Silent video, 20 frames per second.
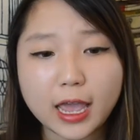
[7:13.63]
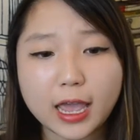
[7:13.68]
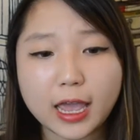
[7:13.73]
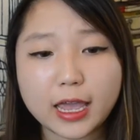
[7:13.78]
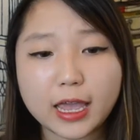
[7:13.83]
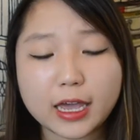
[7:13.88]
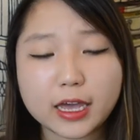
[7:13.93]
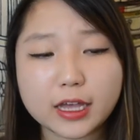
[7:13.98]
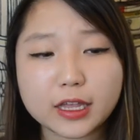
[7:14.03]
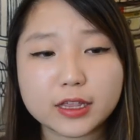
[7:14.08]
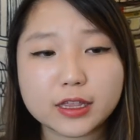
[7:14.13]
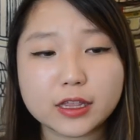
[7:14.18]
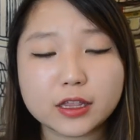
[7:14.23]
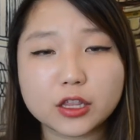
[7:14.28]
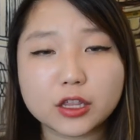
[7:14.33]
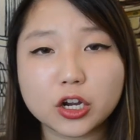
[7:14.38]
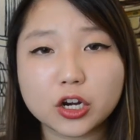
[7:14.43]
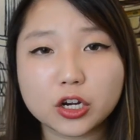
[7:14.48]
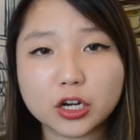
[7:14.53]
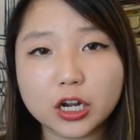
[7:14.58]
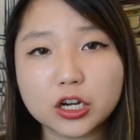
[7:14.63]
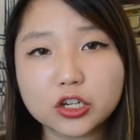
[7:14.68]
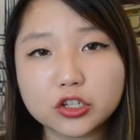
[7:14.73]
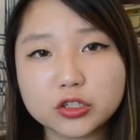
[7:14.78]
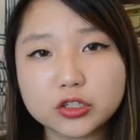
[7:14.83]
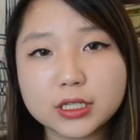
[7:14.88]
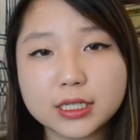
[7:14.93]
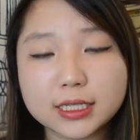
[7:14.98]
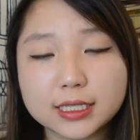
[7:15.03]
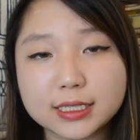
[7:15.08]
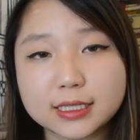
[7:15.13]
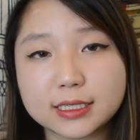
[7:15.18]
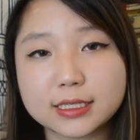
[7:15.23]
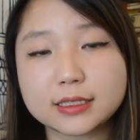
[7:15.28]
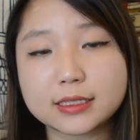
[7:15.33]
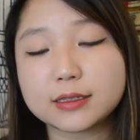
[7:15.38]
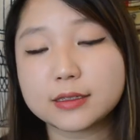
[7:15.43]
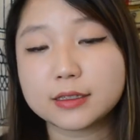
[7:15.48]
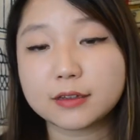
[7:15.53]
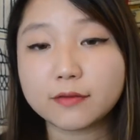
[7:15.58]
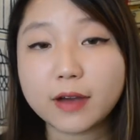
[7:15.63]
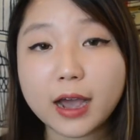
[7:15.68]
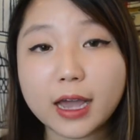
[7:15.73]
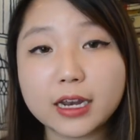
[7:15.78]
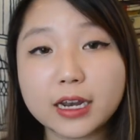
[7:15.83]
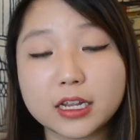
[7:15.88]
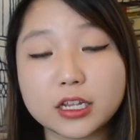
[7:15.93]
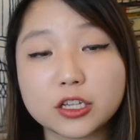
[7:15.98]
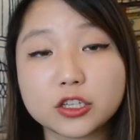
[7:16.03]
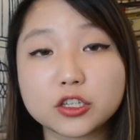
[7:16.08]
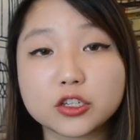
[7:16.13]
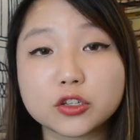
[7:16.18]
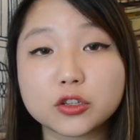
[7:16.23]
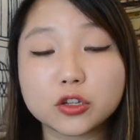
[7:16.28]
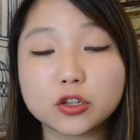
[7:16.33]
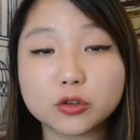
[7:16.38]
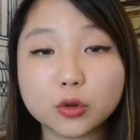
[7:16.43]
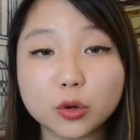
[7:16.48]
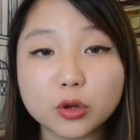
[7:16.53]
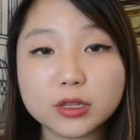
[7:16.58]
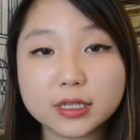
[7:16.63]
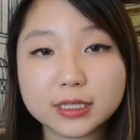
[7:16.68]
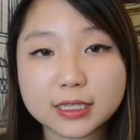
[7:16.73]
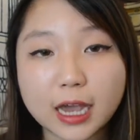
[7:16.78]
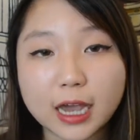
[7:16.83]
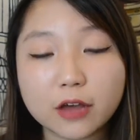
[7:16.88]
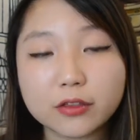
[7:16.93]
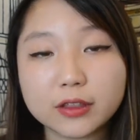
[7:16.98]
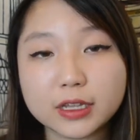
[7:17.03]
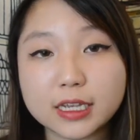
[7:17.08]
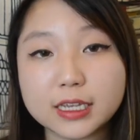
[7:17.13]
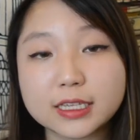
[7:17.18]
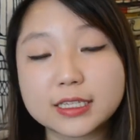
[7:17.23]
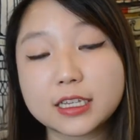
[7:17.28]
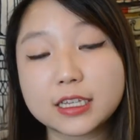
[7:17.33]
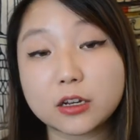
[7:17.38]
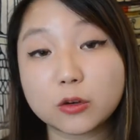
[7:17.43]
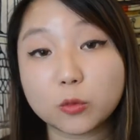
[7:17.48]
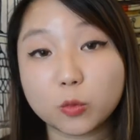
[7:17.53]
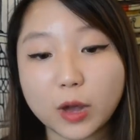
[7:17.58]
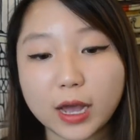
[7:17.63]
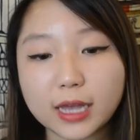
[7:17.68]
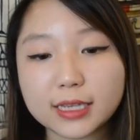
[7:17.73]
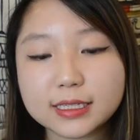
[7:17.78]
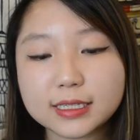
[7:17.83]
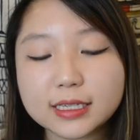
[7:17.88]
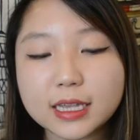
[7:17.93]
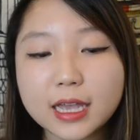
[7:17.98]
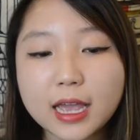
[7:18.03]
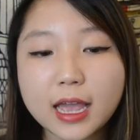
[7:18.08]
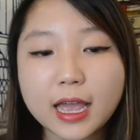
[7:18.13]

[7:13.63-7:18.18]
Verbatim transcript: and her country is divided into the north, south, east, and west